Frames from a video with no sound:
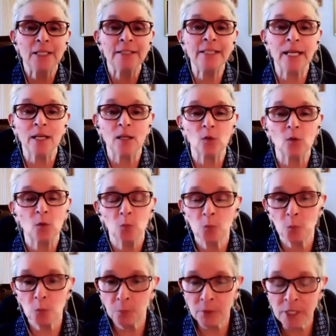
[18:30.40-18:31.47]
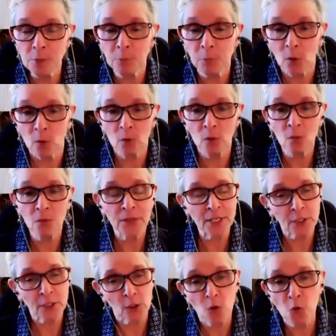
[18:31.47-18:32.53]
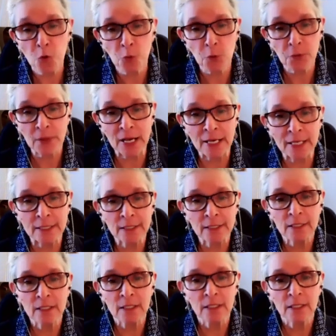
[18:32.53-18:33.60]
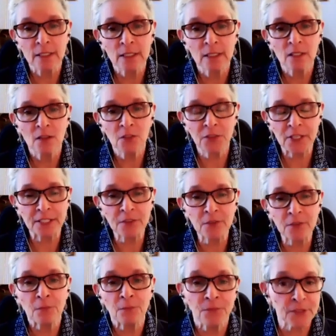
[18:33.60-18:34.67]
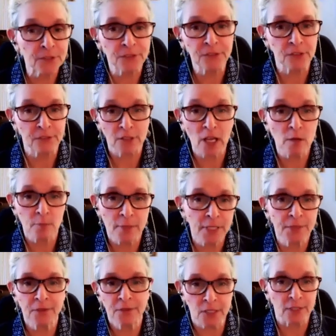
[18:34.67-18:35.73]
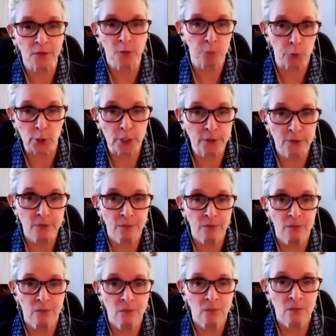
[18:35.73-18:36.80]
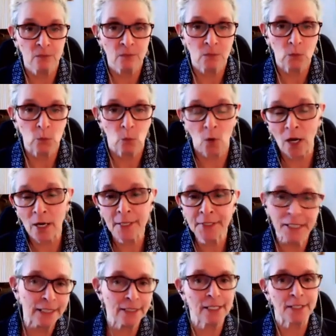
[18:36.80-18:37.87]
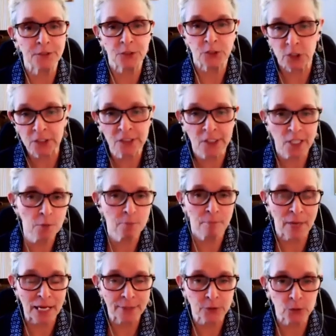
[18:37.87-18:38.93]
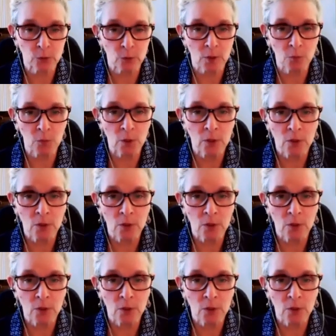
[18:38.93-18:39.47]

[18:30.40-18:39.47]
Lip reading: Now, people that go through that think this does not make sense, Bryn. Why can't I just get back to him?